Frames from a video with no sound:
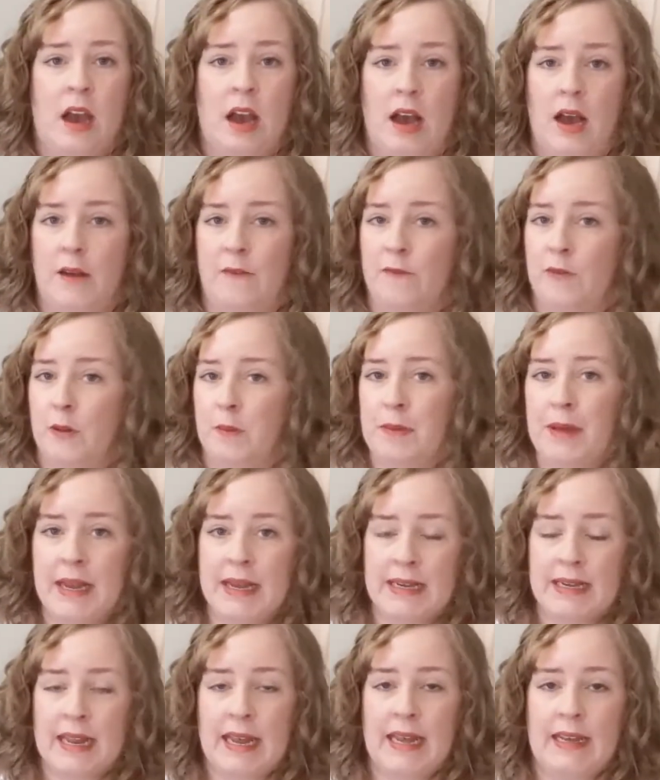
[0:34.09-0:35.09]
um, for
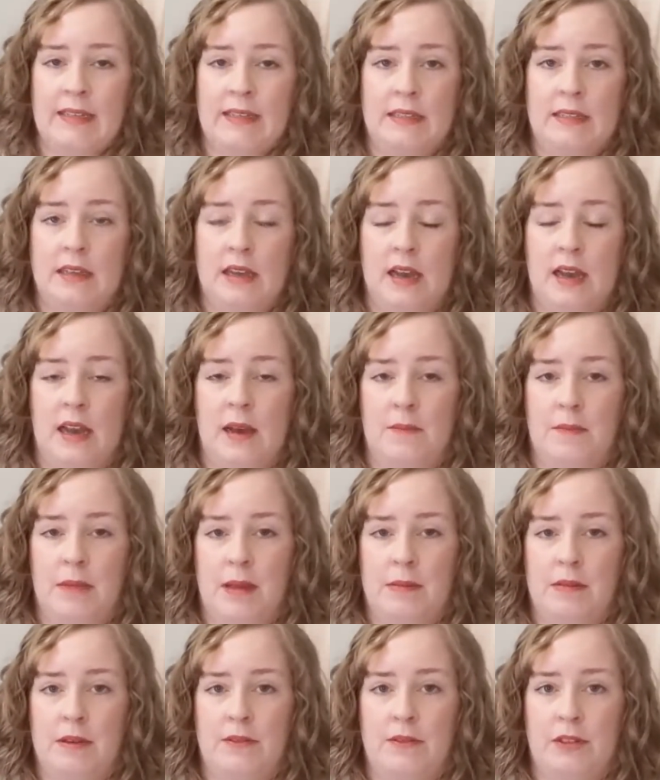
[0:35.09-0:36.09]
picnics, uh,
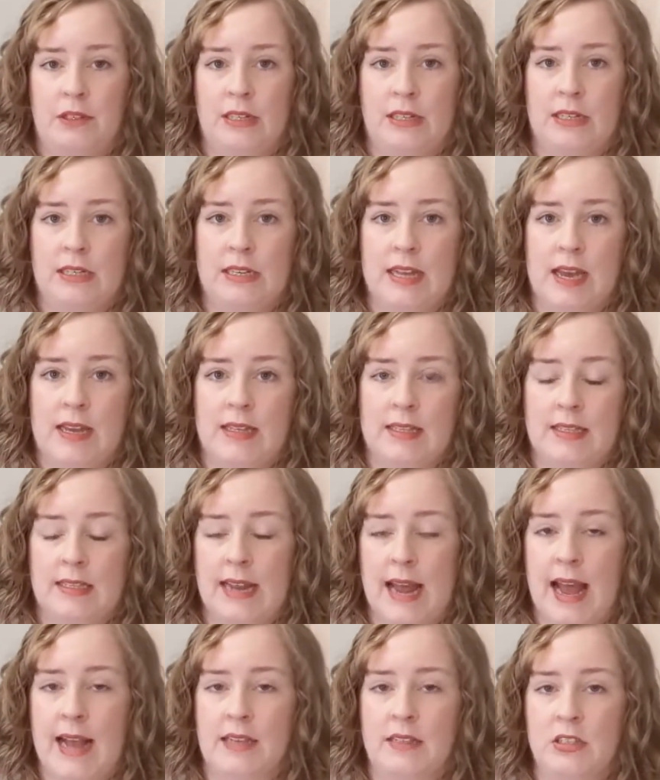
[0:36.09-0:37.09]
maybe if you need to take
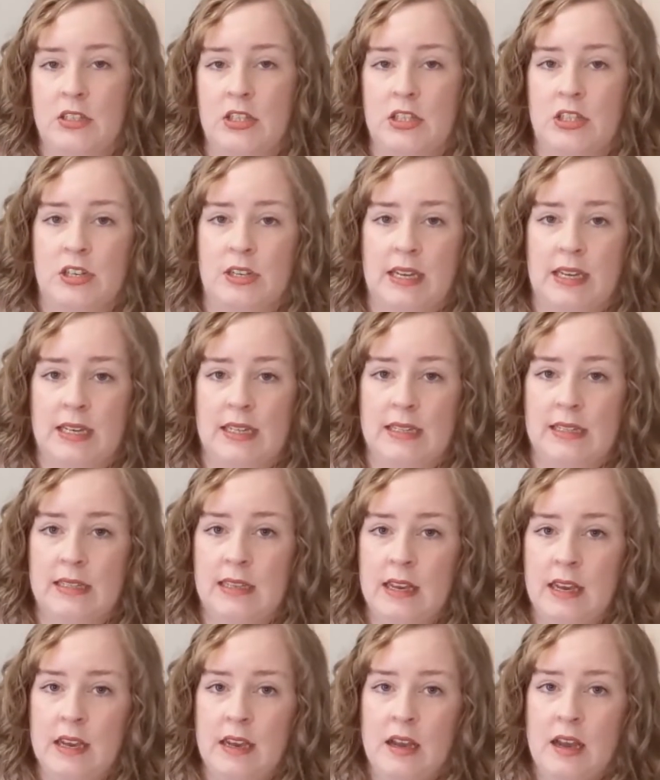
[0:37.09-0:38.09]
snacks to your
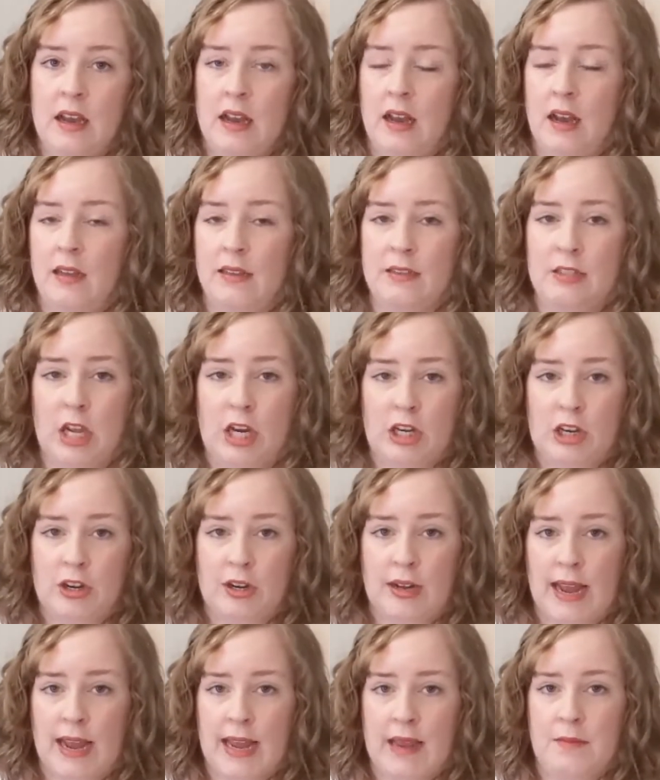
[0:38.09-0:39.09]
kids' uh,
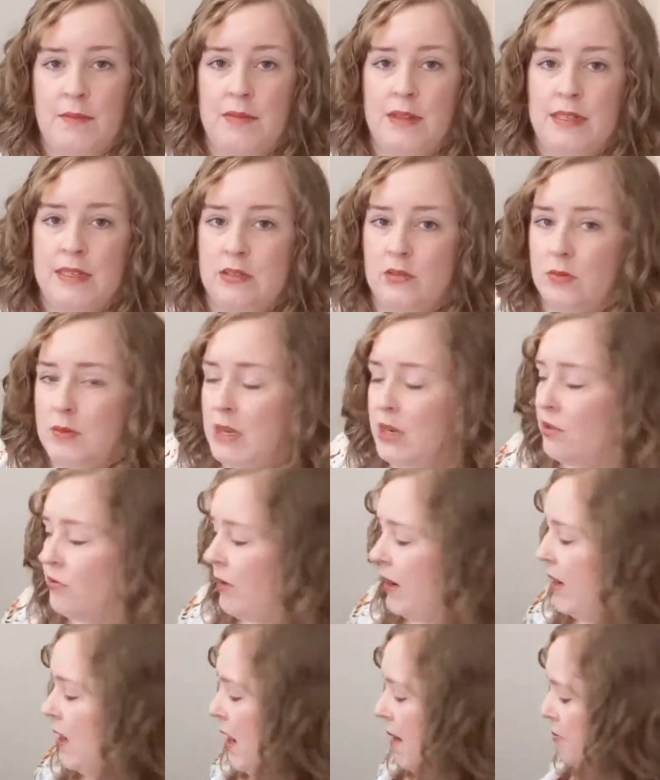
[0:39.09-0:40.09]
soccer game, this would be a
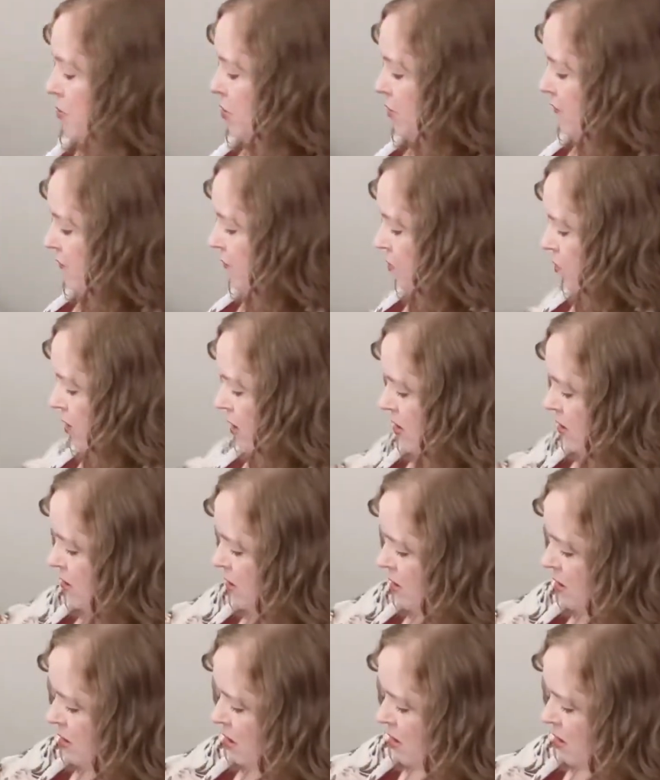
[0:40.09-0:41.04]
great option for it.